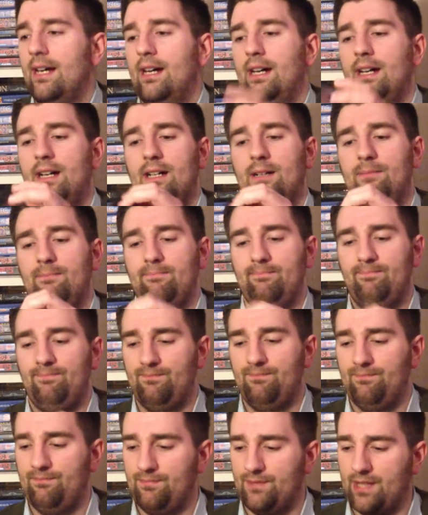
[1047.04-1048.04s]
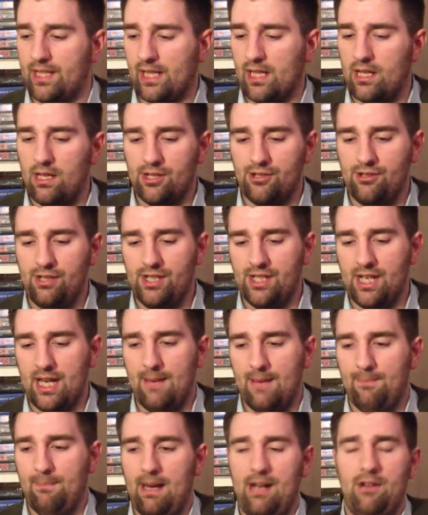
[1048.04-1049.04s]
The cartridge
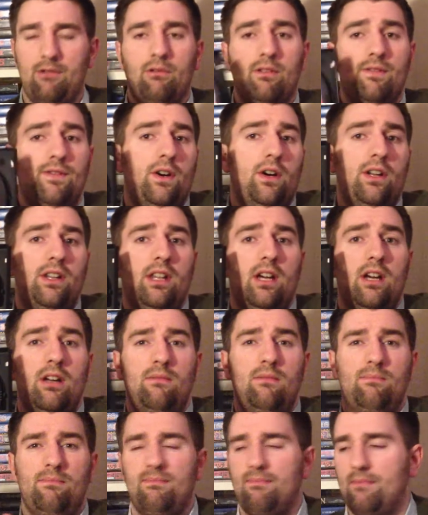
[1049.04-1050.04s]
and manual are fine though.